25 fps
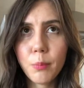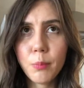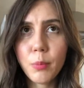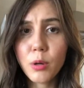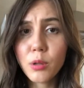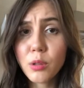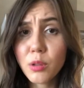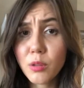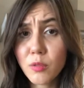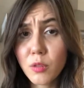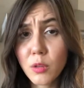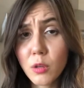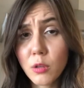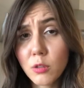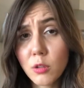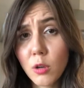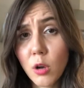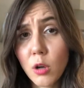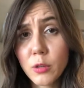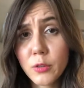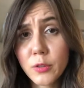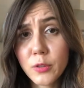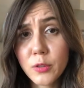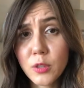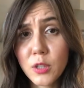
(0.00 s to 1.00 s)
Both of those
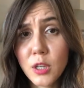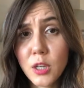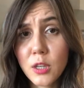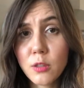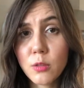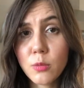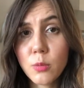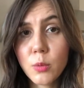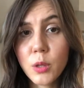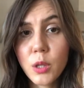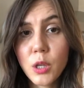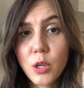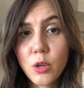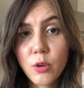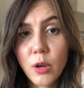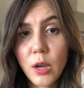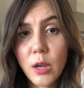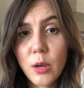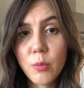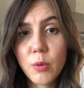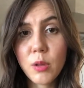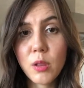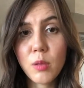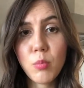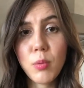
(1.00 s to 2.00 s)
also taste really
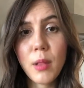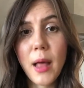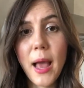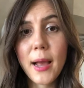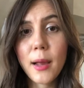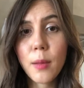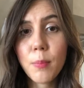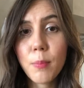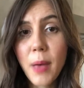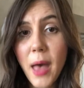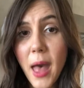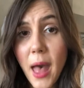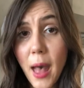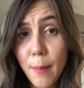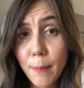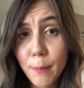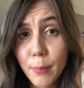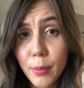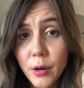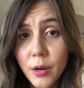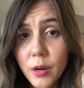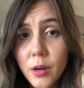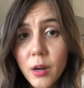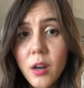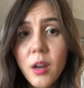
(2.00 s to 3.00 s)
great with black
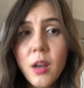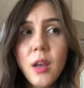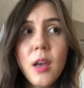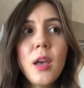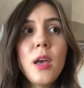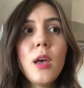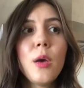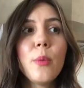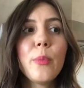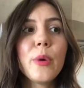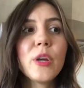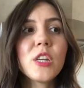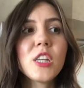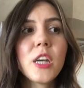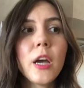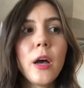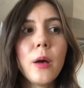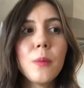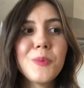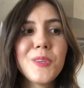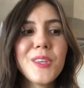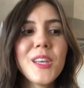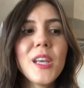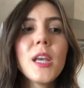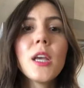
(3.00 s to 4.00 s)
pepper, which
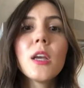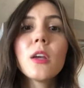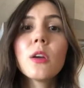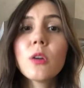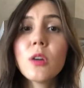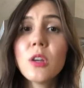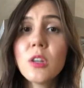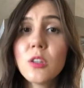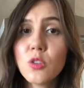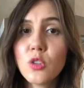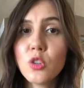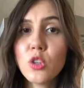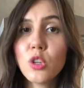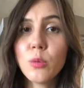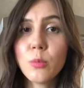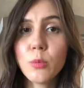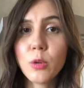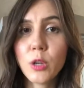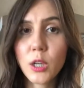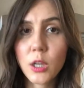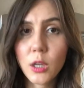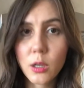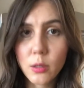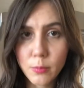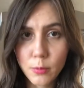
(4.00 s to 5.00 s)
helps increase
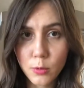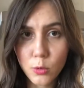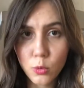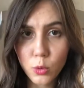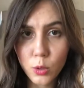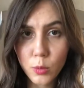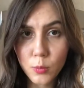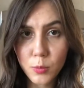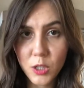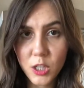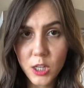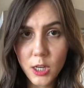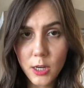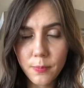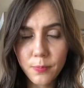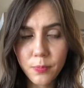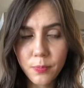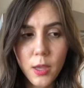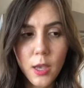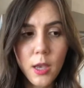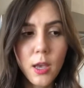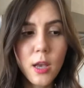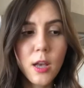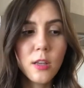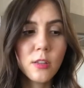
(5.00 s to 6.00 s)
turmeric absorption.
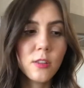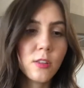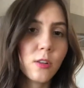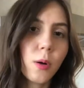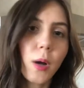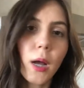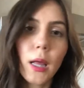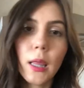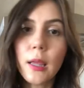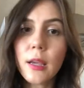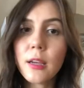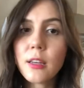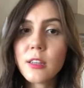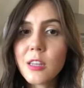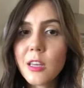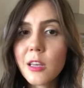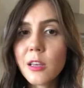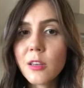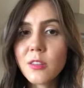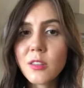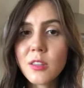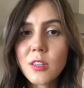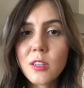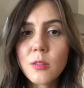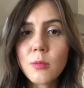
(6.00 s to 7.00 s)
So I like to
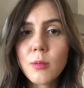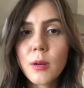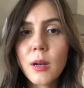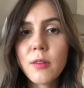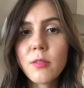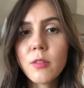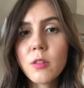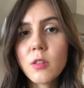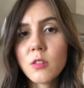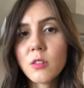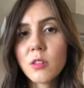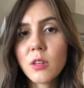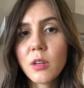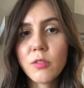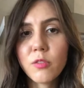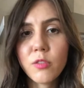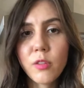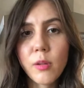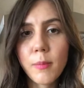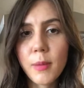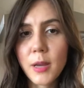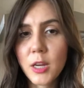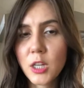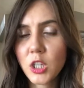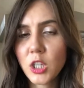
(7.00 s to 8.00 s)
use this whenever there's
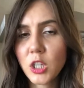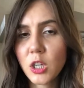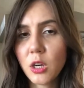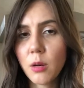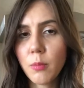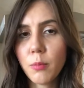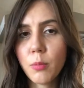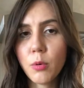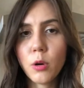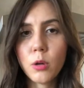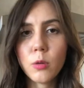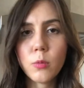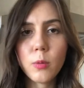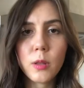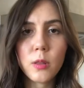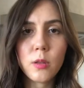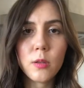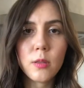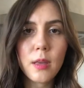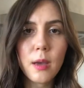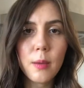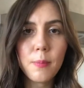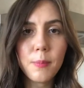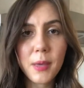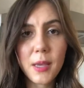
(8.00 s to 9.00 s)
inflammation on board, whether
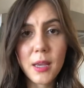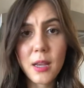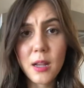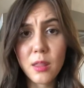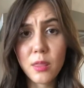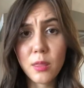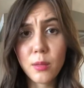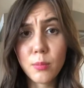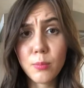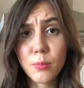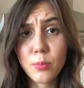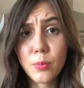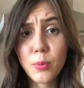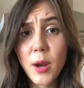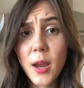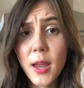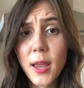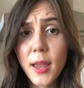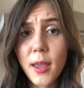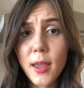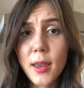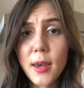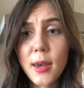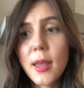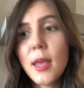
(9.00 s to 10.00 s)
that be in the
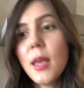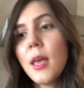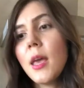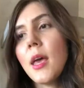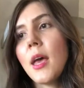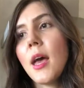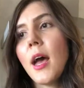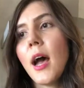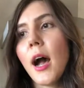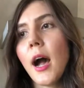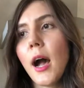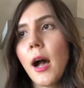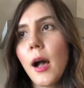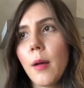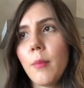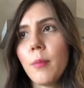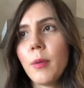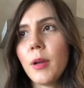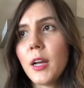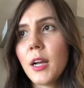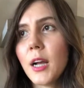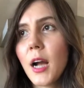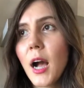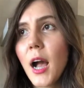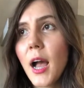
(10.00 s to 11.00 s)
brain,
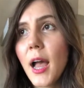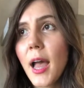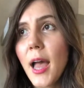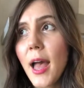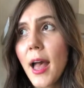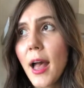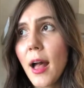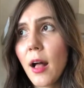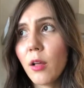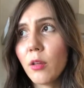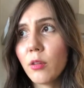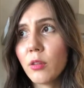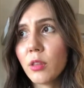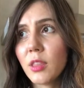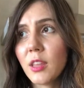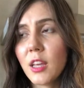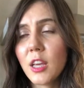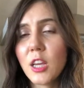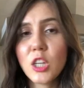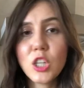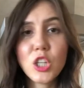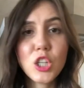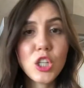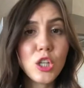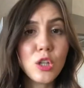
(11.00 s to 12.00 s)
gut health
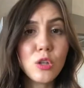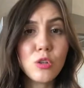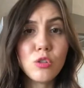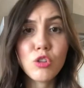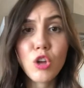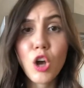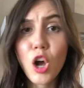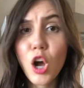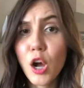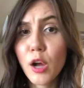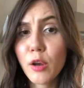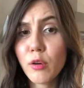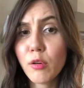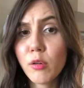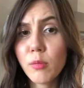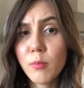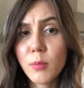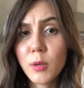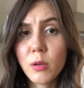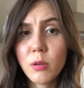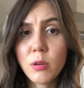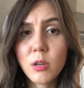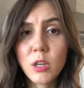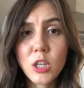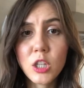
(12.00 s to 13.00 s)
issues,
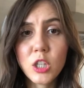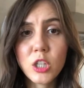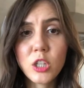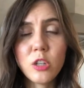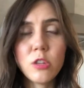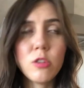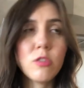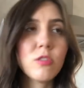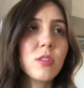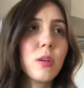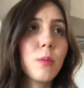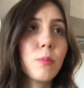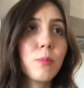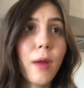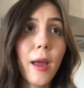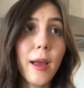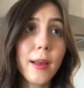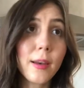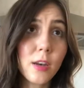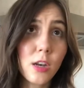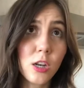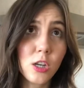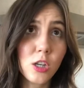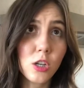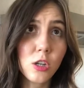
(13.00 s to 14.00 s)
autoimmune issues. Some
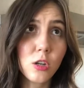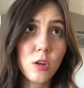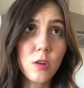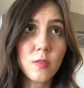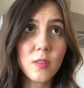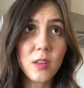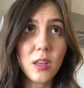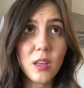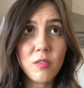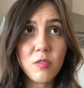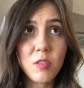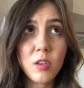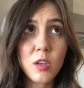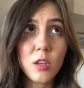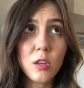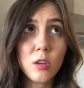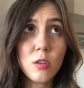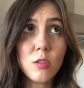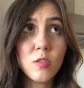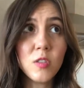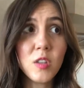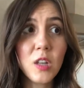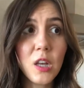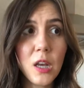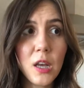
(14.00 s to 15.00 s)
practitioners even
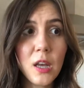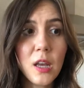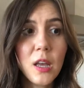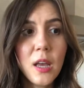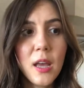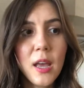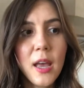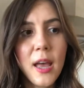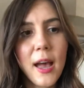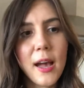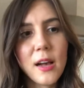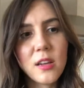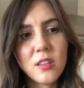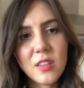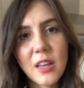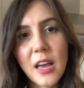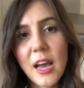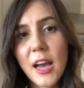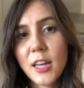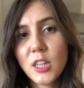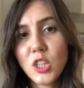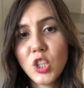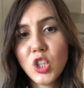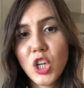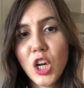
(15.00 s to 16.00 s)
use it as
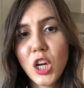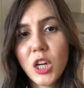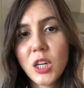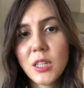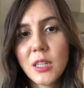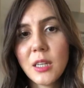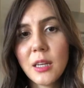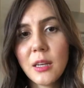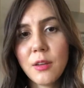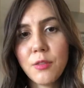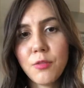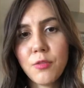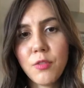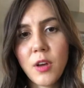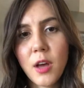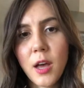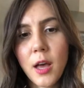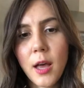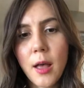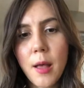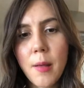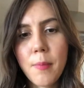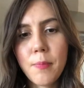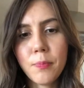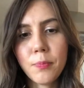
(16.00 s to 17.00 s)
adjunctive
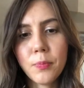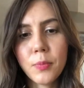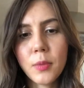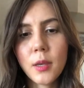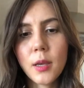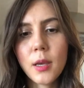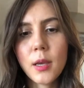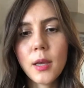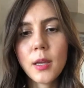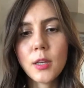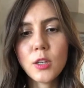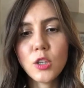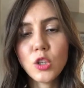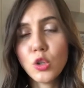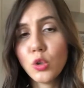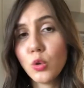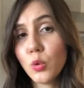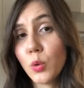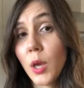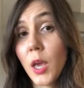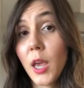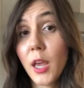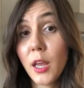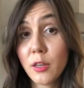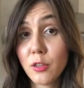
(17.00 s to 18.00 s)
to
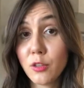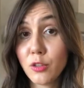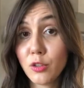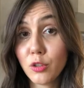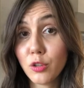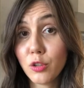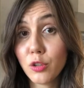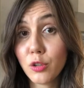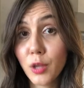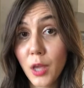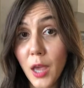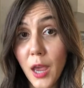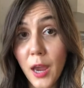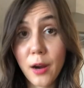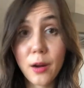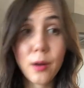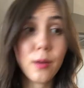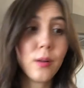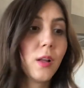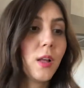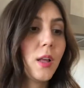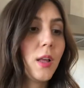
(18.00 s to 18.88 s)
cancer care.